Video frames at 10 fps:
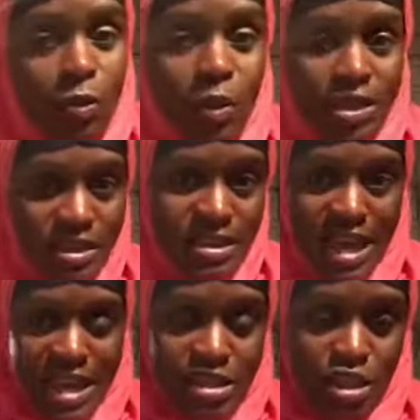when the
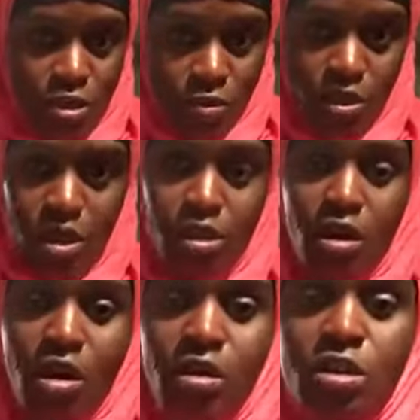days are really
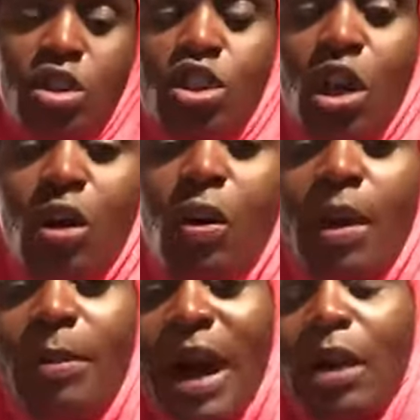long. So
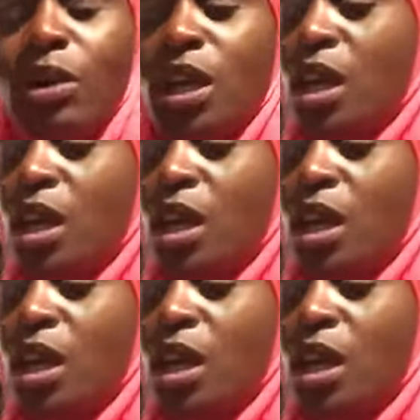about